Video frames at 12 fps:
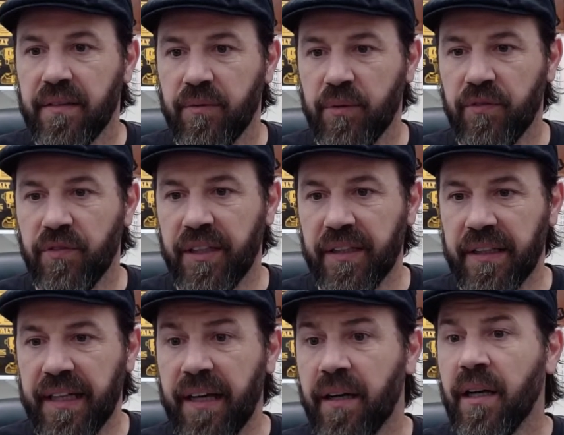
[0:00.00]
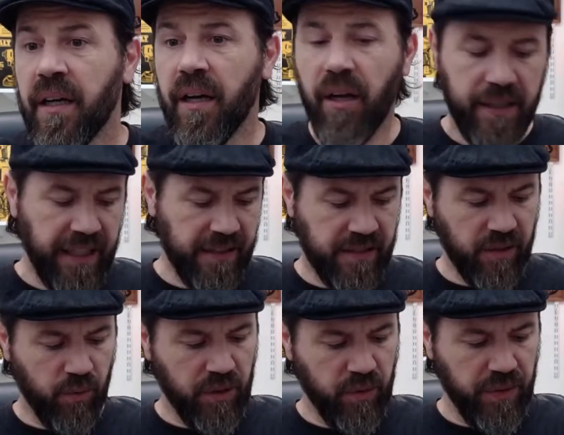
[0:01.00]
We figured it out. Okay, so
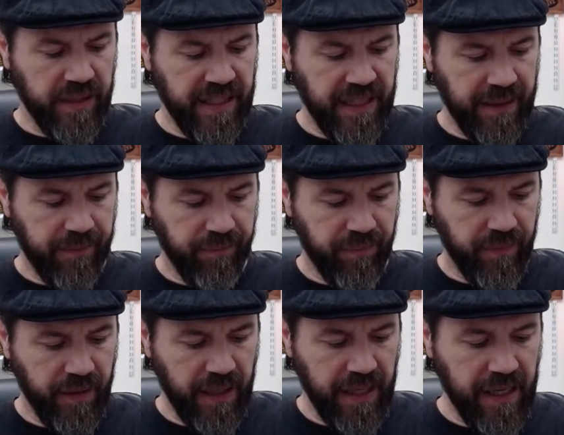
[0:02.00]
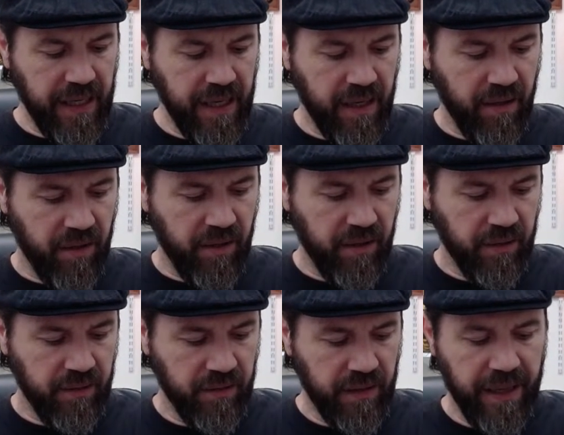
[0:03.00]
what do we got? Hey,
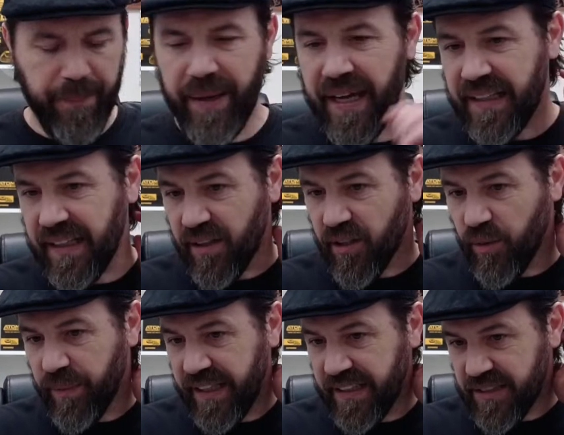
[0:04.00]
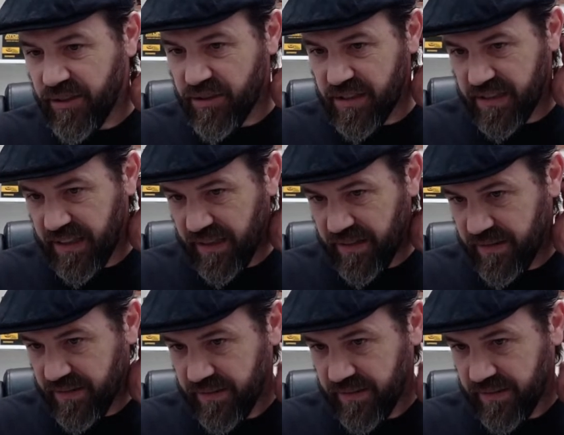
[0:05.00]
Earl, I made it. Earl made it too just now.